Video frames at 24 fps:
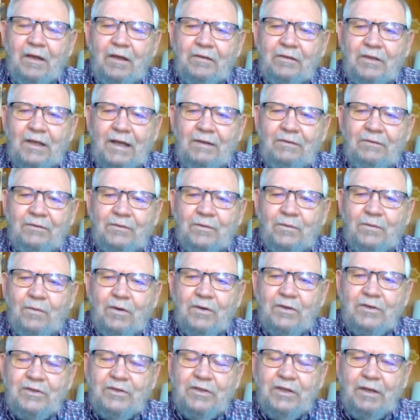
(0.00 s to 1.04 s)
down
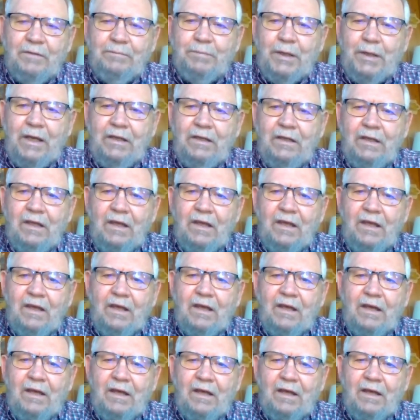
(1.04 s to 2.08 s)
towards Champaign.
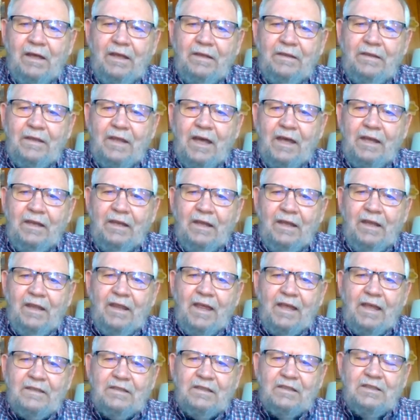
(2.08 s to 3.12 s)
And
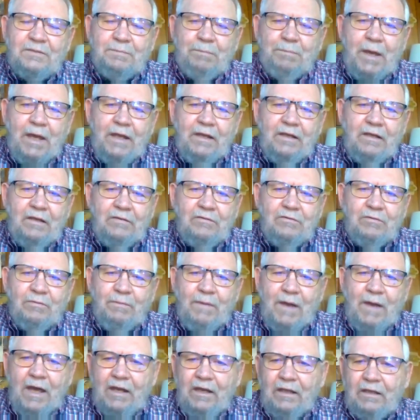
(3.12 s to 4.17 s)
that's expanded
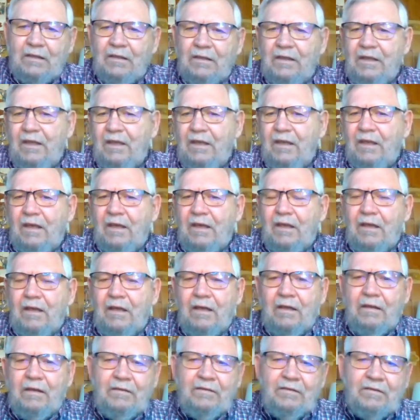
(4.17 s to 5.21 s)
dramatically.
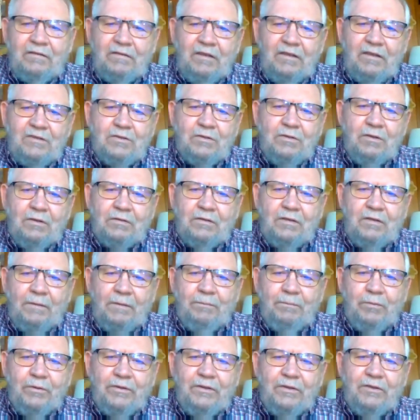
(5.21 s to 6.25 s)
It's cooked
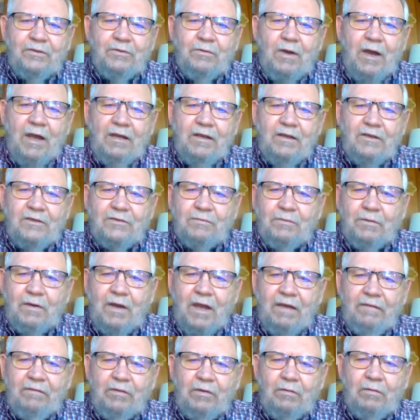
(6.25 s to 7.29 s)
up with the dryness we're
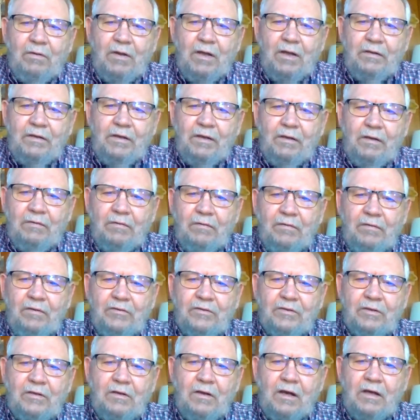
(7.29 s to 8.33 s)
having around here in the
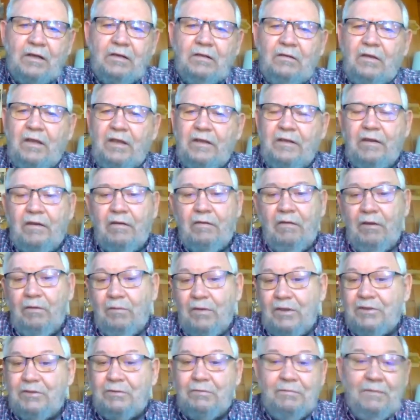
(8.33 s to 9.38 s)
Chicagoland area,
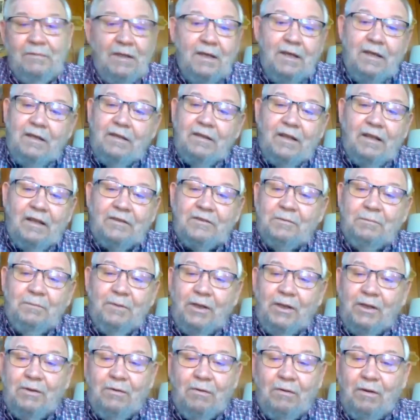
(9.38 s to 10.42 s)
which not too
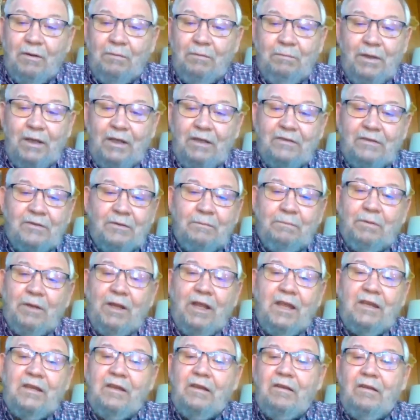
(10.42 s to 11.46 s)
many corn and beans are
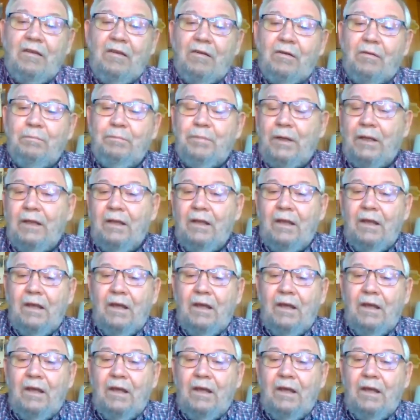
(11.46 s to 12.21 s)
planted here, but